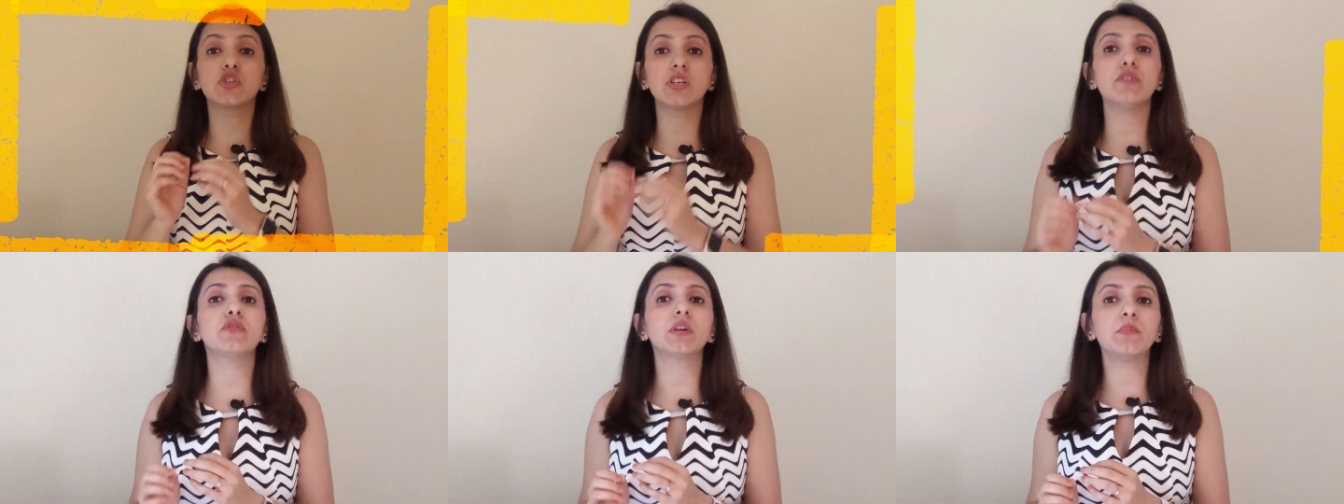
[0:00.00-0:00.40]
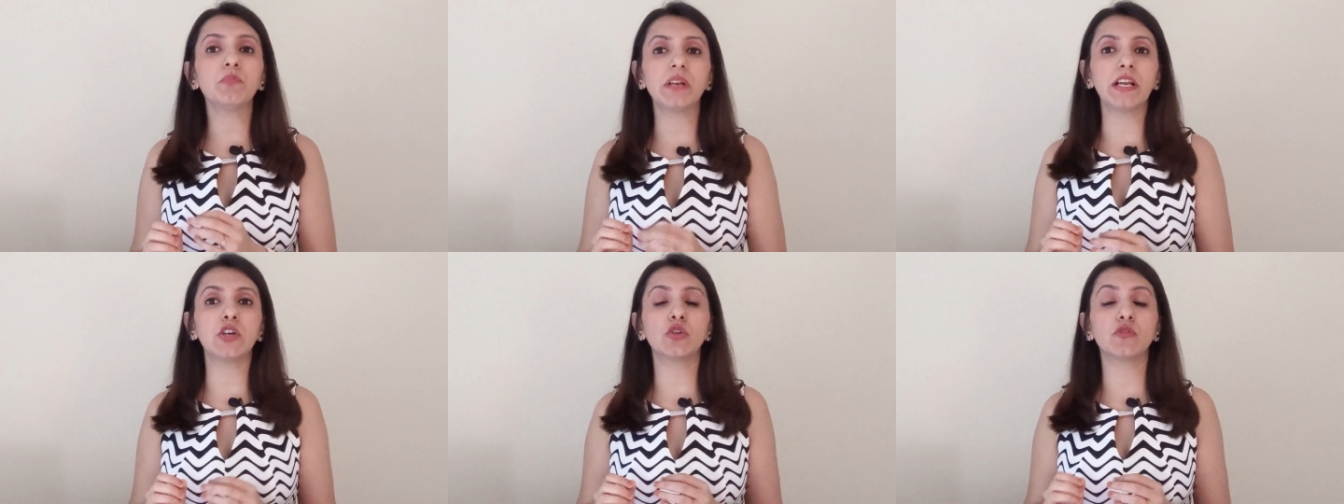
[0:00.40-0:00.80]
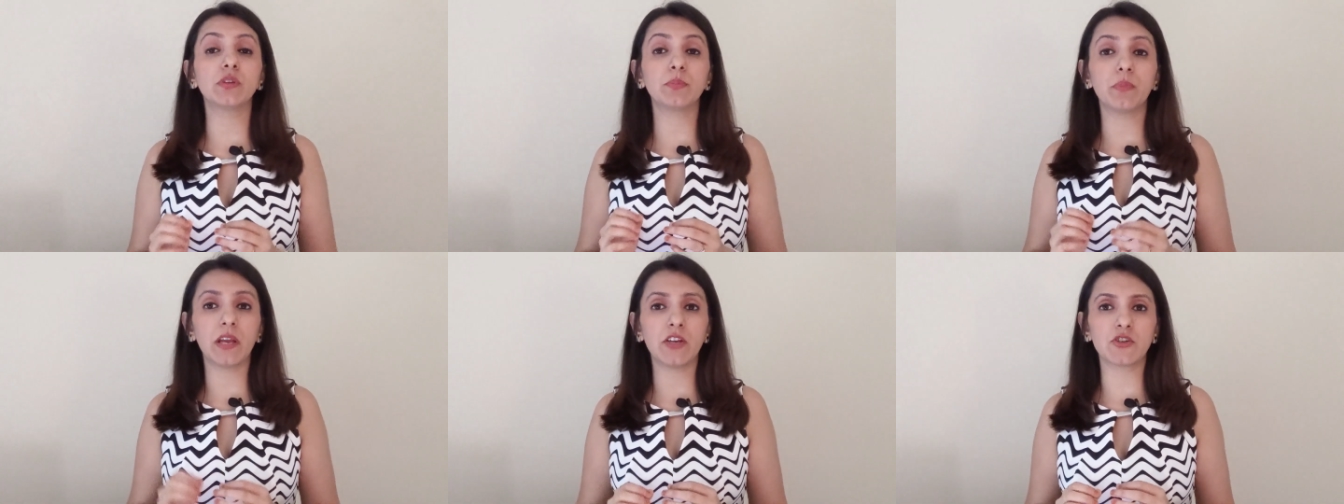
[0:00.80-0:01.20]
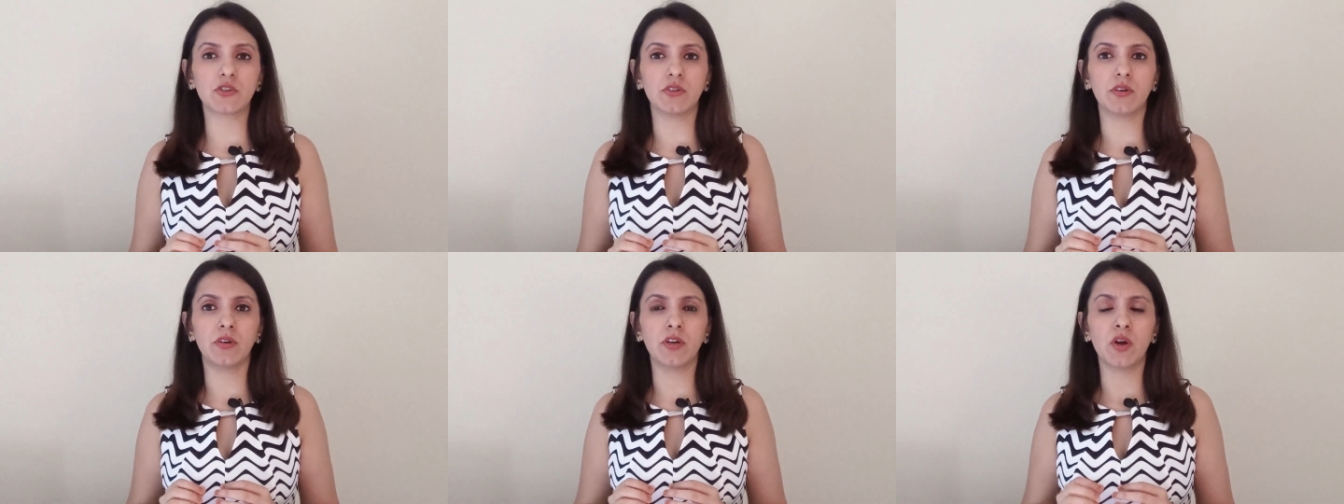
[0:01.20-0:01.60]
chief complaint of the
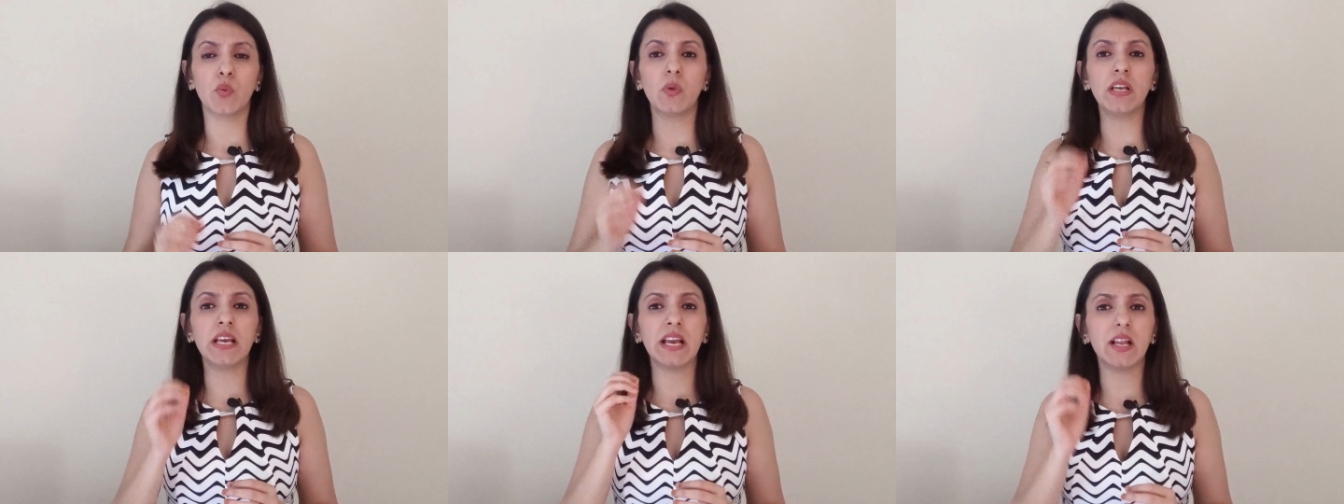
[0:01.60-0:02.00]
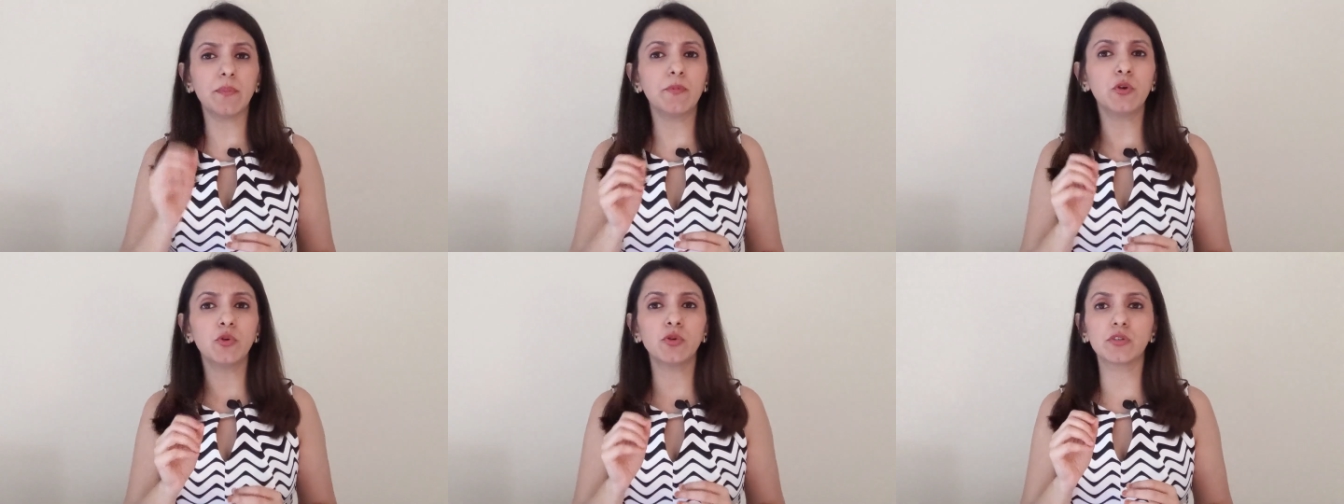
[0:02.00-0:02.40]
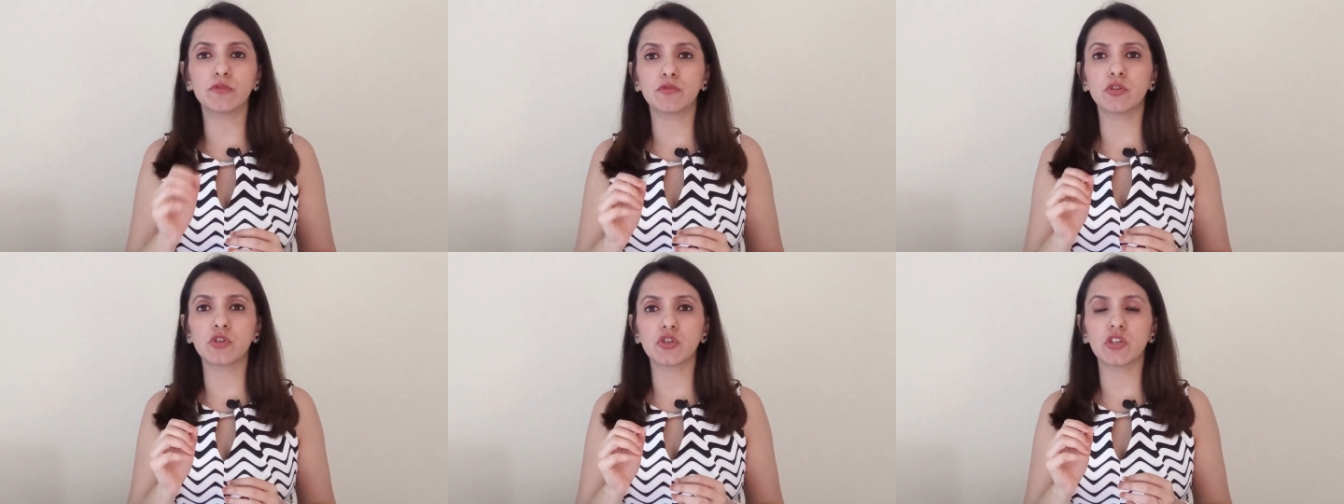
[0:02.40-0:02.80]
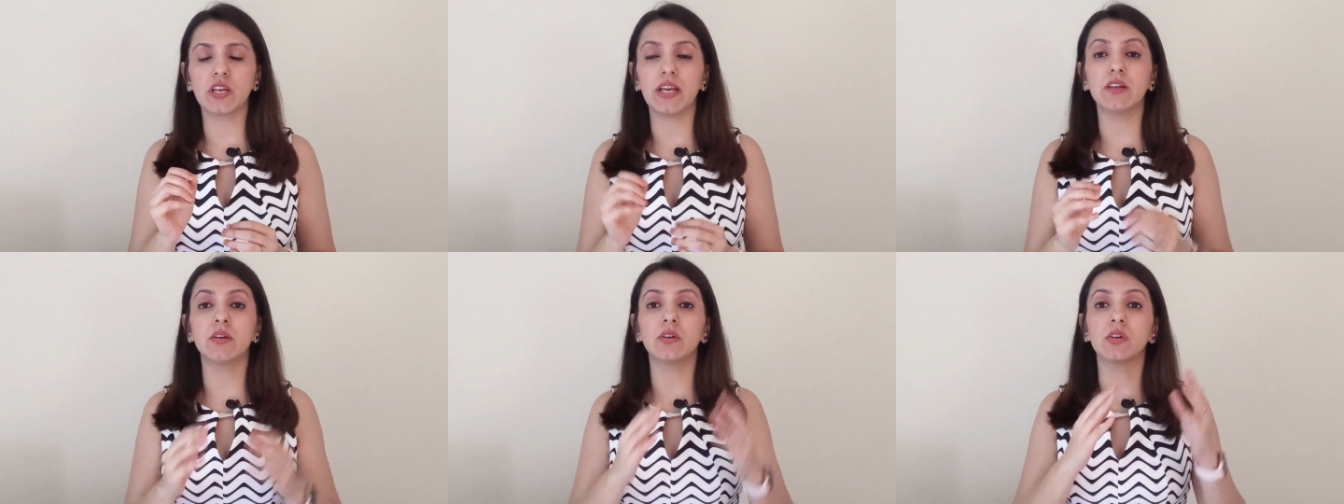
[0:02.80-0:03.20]
patient will help you to
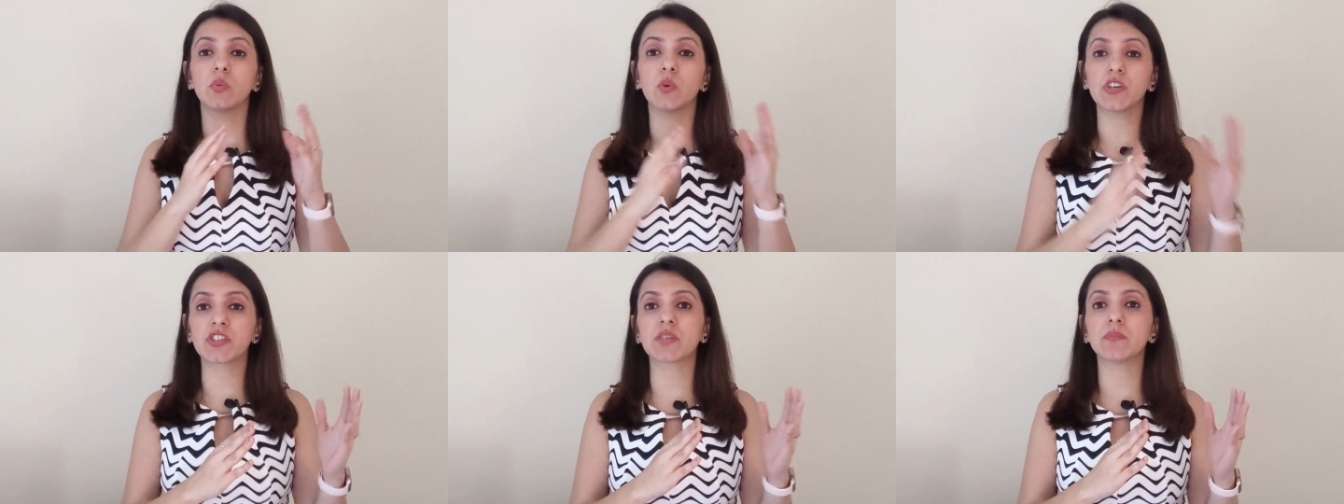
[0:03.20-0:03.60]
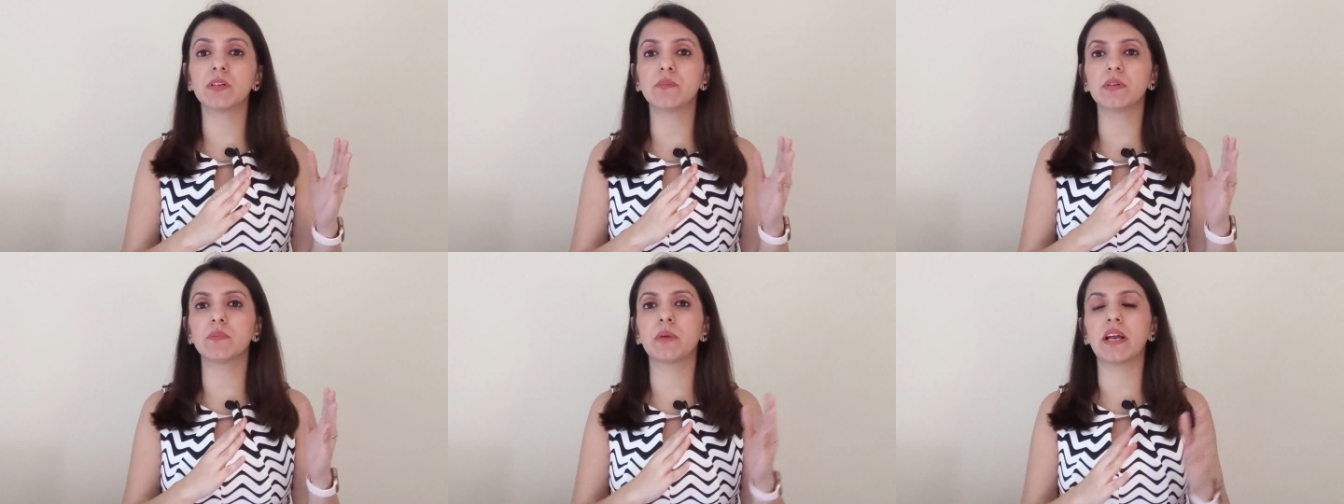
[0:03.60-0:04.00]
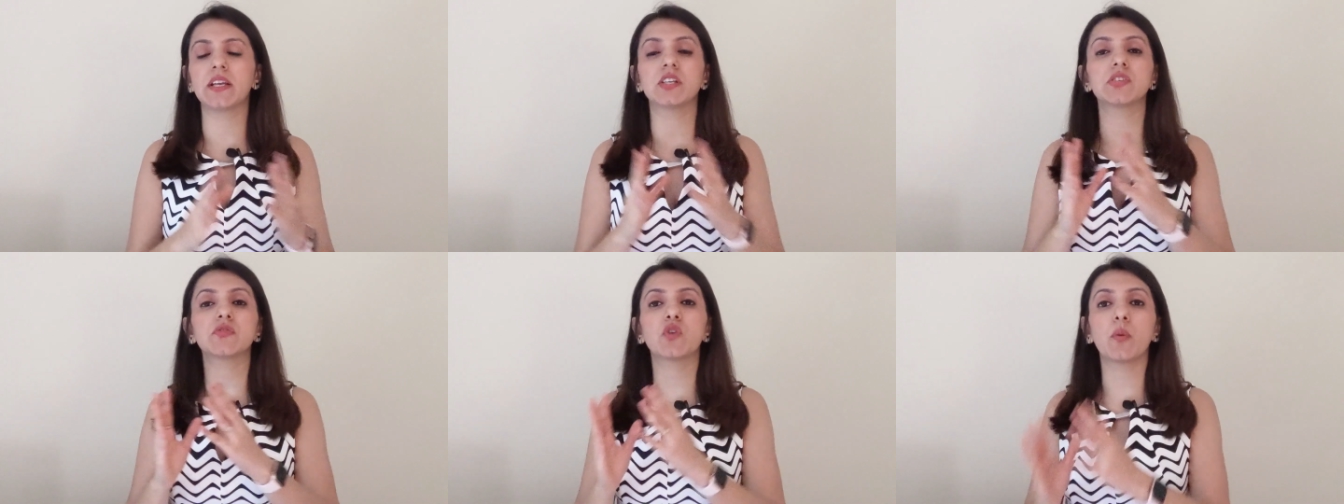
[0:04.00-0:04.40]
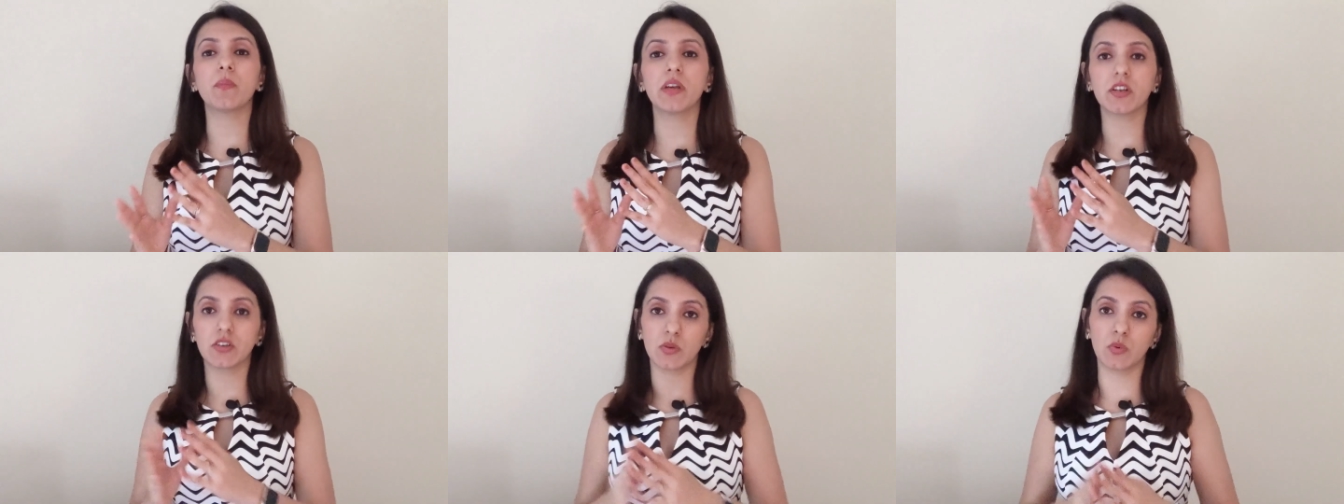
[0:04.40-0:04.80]
differentiate reversible pulpitis from
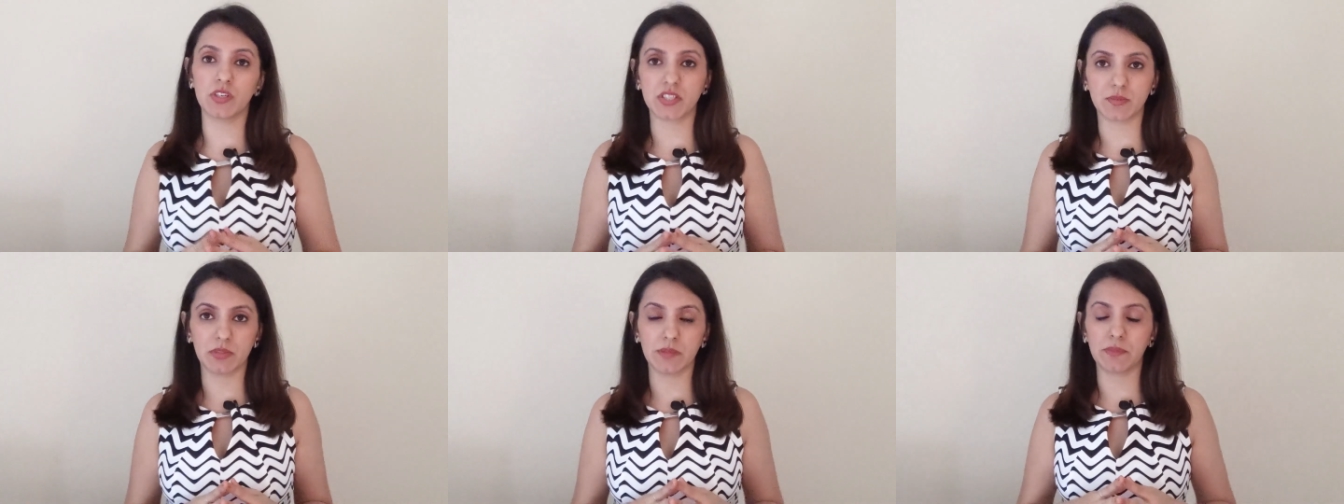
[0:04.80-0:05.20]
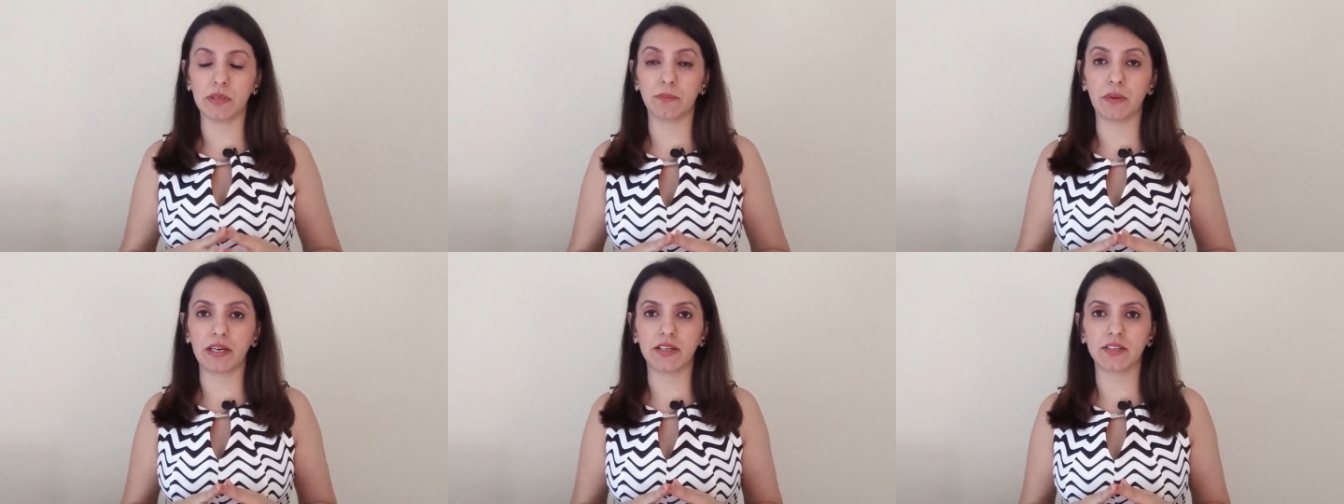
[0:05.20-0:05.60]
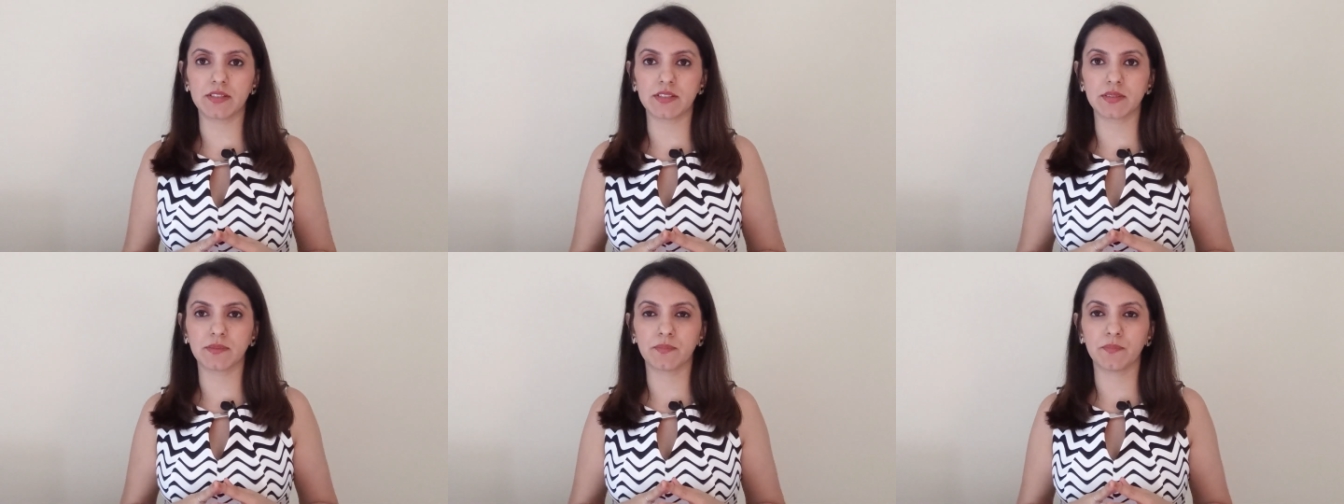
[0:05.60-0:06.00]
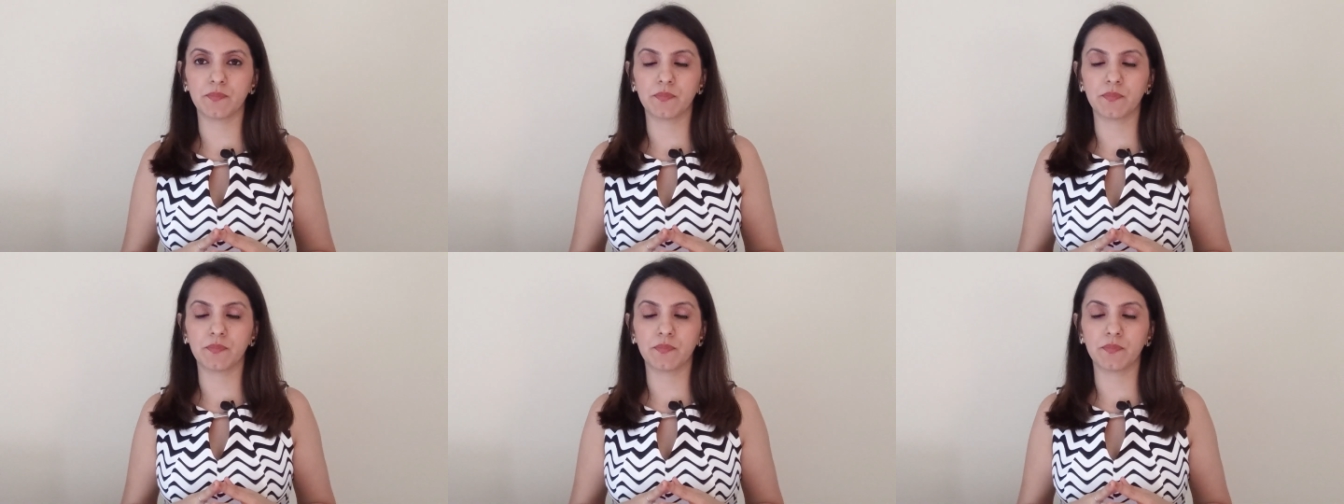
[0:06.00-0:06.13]
irreversible pulpitis.